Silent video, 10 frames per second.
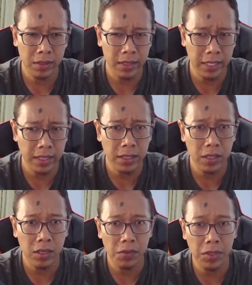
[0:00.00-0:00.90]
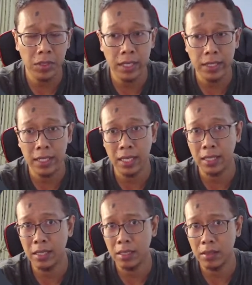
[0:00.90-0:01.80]
change the configuration and
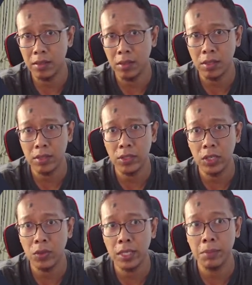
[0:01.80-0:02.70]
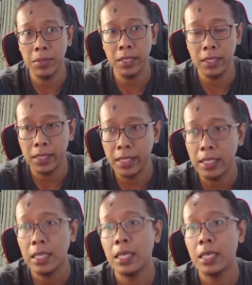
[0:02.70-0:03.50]
it not showing immediately,